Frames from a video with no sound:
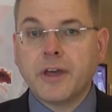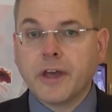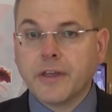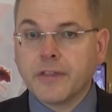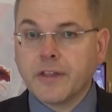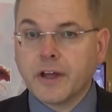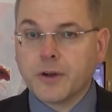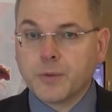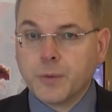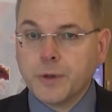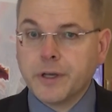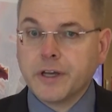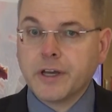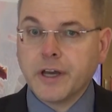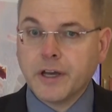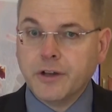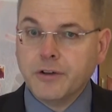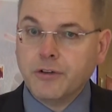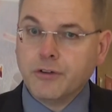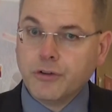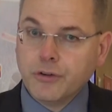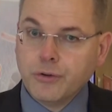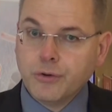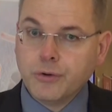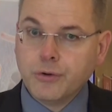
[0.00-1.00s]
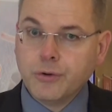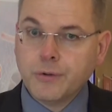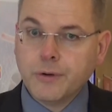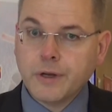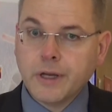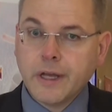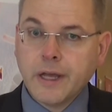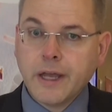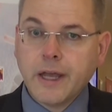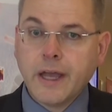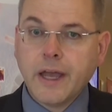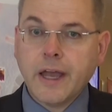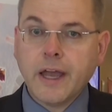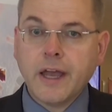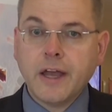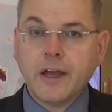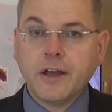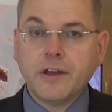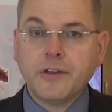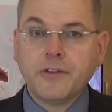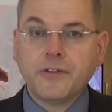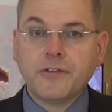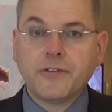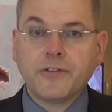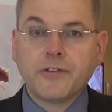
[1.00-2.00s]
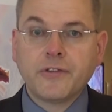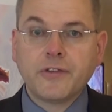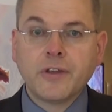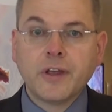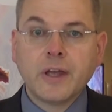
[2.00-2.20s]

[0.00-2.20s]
that we can do is